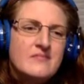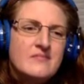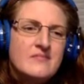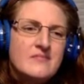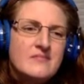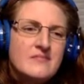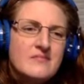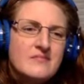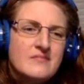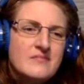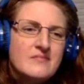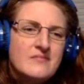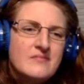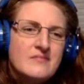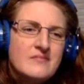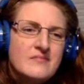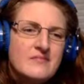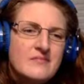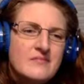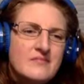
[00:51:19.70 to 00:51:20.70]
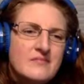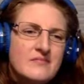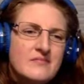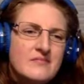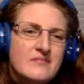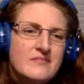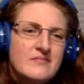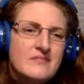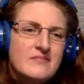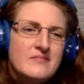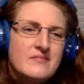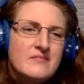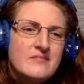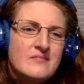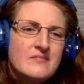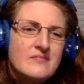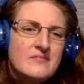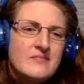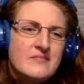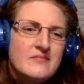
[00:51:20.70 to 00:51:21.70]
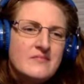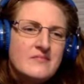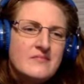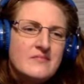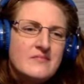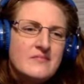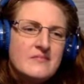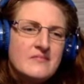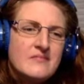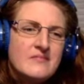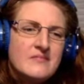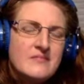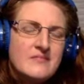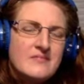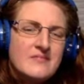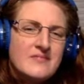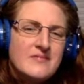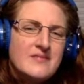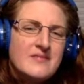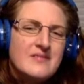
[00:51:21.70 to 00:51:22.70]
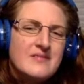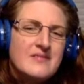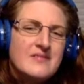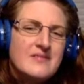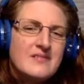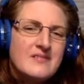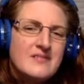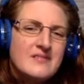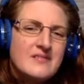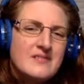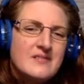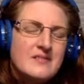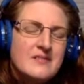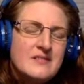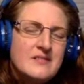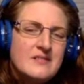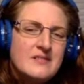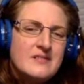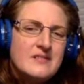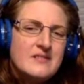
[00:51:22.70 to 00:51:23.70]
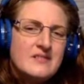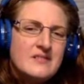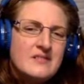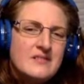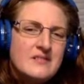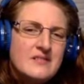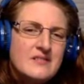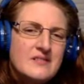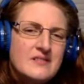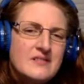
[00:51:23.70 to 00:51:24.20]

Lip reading: (not speaking)